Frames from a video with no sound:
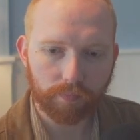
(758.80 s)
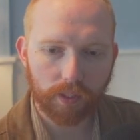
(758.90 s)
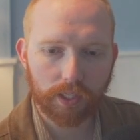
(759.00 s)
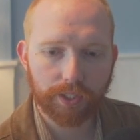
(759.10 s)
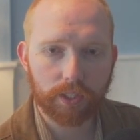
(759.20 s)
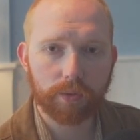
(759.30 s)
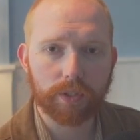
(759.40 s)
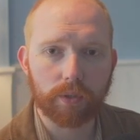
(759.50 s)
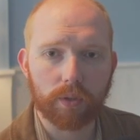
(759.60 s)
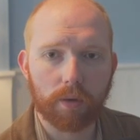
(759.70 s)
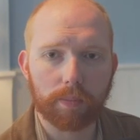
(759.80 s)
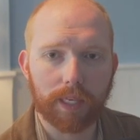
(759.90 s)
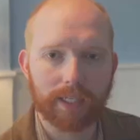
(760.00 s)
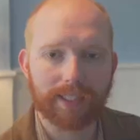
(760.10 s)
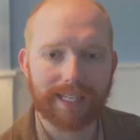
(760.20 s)
And you could always do comp
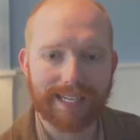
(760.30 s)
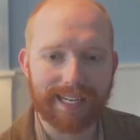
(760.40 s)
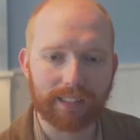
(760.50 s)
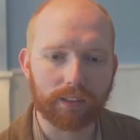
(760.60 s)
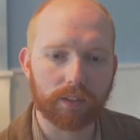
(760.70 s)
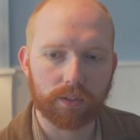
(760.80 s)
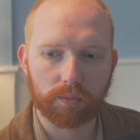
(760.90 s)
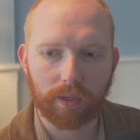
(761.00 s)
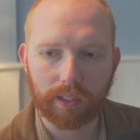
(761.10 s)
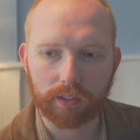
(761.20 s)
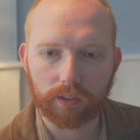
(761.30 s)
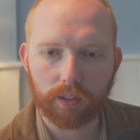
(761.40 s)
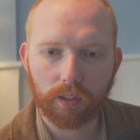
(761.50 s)
against nil as well.